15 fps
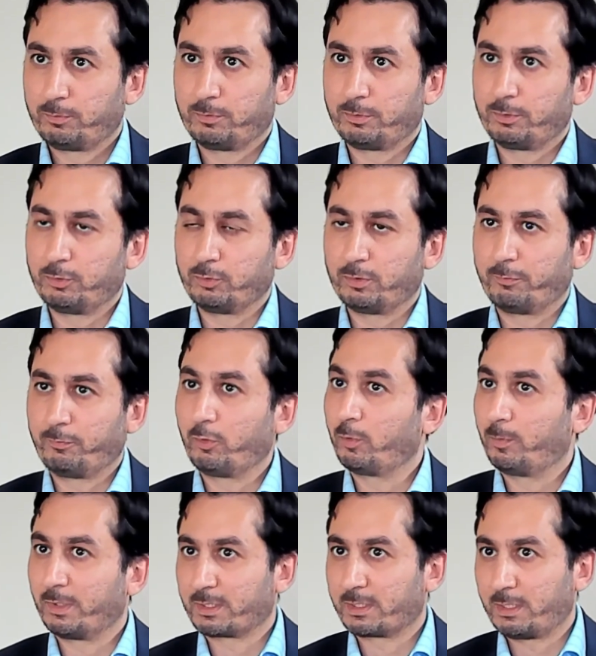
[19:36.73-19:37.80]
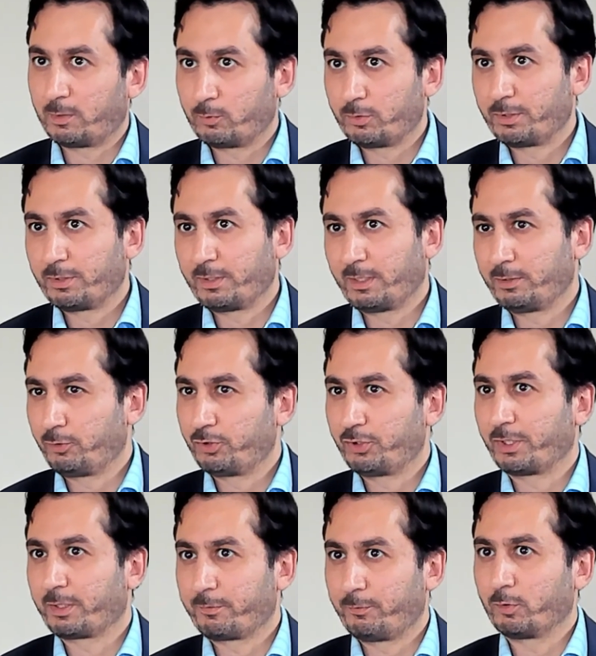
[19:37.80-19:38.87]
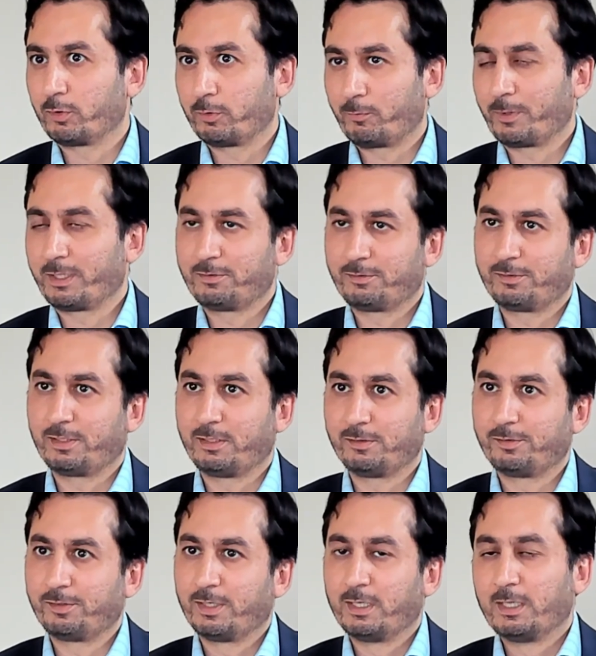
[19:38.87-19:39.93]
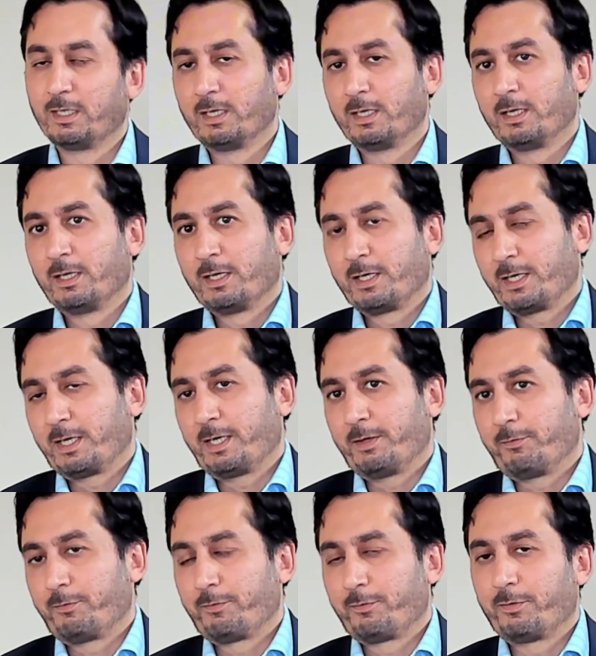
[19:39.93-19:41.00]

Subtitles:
do the full blood count and to check for the white cells. If